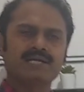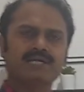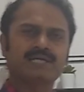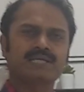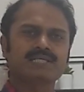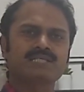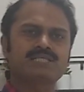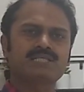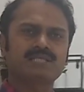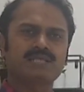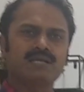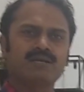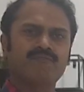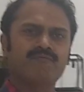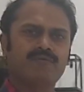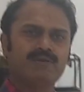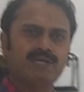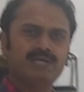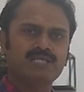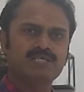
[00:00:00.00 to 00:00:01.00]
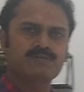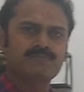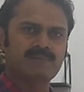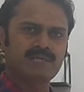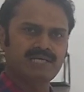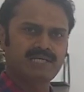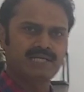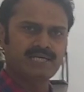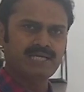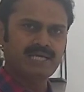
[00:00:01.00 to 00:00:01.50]
crystal field
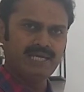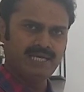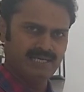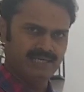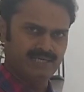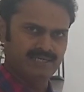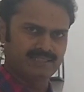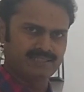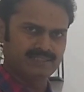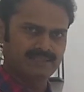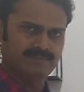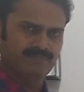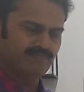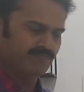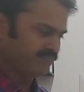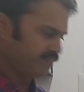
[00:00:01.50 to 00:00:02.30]
splitting energy.